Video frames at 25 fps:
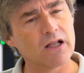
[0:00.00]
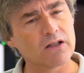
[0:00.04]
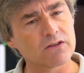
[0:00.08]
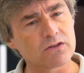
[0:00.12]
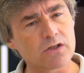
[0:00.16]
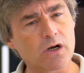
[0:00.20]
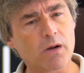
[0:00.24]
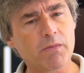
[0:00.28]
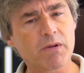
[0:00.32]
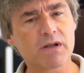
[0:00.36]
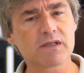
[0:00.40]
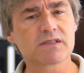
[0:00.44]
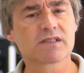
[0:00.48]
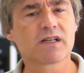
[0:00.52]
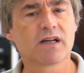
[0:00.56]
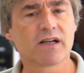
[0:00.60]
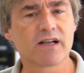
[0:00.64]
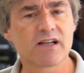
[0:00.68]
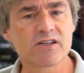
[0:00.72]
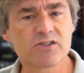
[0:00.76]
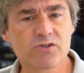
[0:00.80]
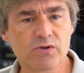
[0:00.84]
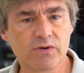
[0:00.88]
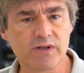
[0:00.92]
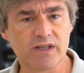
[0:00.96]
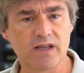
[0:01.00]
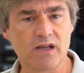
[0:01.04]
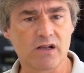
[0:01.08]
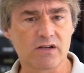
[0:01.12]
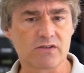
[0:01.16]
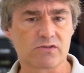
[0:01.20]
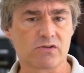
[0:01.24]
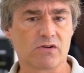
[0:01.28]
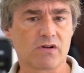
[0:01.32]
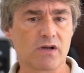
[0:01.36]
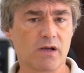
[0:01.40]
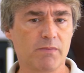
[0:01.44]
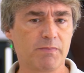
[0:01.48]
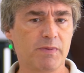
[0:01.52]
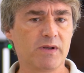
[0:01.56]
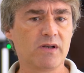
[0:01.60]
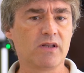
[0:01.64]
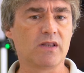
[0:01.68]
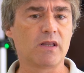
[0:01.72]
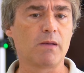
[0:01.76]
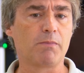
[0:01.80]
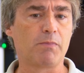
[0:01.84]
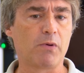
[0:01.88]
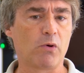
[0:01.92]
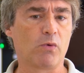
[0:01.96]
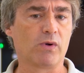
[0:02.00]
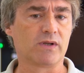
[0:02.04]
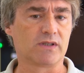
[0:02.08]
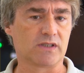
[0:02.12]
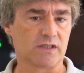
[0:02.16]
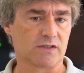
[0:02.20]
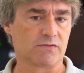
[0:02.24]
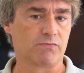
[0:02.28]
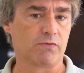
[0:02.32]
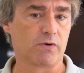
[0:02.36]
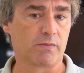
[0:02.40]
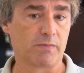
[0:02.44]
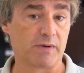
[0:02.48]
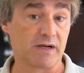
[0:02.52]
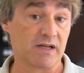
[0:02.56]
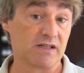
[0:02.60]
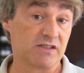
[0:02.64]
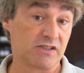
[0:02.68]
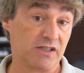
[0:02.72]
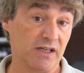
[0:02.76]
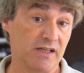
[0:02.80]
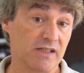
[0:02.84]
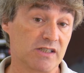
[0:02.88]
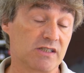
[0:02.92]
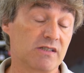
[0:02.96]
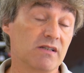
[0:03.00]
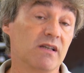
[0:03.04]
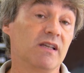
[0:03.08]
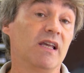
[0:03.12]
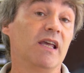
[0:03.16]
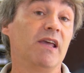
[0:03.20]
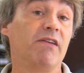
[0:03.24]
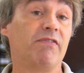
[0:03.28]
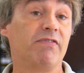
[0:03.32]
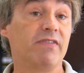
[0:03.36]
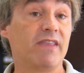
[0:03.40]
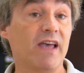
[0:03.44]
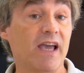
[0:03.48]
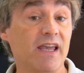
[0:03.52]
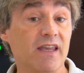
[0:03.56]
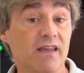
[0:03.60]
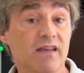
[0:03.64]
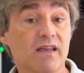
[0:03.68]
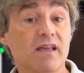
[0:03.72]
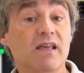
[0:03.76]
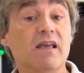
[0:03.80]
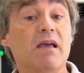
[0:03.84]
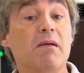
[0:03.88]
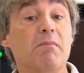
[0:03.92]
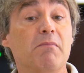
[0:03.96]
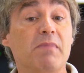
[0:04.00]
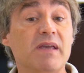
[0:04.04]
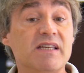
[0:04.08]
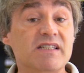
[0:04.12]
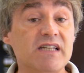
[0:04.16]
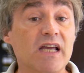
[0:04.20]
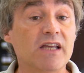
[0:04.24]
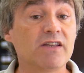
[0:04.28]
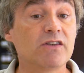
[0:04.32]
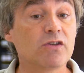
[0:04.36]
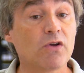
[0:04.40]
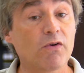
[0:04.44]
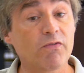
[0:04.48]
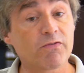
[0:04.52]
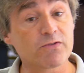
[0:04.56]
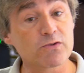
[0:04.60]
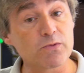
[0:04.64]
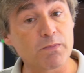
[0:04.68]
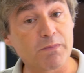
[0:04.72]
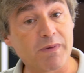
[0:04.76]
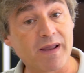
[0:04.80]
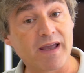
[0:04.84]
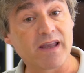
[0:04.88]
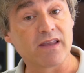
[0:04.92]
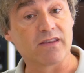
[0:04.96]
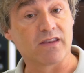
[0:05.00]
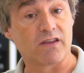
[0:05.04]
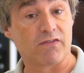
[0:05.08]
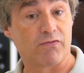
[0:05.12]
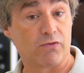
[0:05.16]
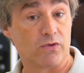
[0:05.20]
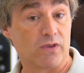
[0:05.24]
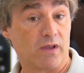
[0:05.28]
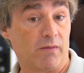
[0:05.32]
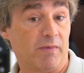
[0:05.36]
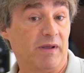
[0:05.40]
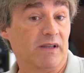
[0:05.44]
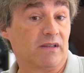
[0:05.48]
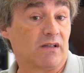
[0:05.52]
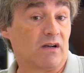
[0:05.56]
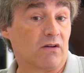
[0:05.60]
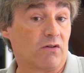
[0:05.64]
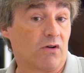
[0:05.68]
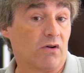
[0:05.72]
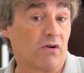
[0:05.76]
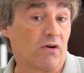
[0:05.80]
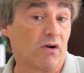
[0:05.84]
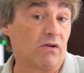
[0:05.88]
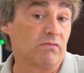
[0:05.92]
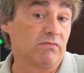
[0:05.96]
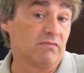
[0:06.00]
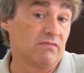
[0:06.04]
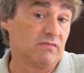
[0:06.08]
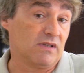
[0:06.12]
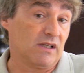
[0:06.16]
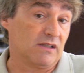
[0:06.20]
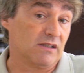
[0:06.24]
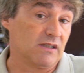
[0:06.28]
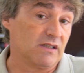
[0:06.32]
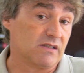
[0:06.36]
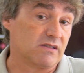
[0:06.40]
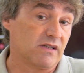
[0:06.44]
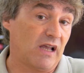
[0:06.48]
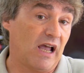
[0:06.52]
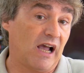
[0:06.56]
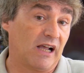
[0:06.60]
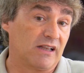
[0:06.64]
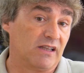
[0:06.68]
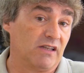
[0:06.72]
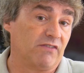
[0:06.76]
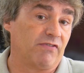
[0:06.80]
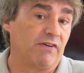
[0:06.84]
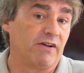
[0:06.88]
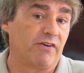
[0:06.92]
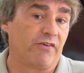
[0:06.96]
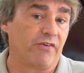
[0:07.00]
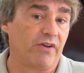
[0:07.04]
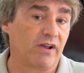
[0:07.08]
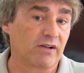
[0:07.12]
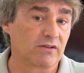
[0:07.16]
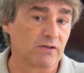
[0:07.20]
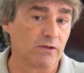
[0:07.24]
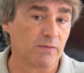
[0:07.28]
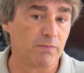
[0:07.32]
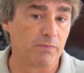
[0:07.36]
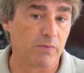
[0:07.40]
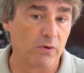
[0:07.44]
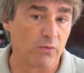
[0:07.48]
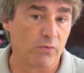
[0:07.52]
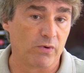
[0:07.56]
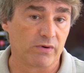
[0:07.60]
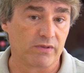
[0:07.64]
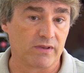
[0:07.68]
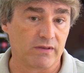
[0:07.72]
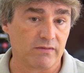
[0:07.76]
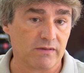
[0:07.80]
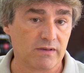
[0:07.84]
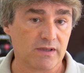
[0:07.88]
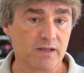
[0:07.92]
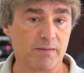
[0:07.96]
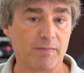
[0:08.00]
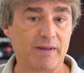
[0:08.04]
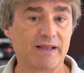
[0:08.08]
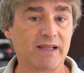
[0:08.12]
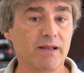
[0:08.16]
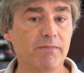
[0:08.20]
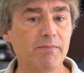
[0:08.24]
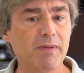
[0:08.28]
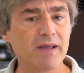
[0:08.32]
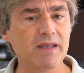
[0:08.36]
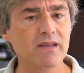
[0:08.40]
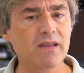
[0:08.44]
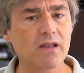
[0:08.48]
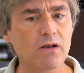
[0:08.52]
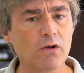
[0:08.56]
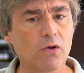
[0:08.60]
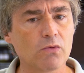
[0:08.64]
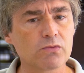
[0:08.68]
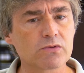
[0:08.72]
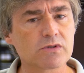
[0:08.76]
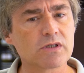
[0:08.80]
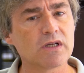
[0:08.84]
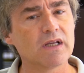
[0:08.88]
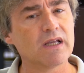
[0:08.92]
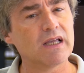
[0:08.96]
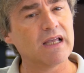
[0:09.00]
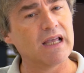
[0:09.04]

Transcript: Troubles can actually also happen in the power transformers, since if they, besides of supplying the fundamental current, that is active and reactive power demanded by the loads,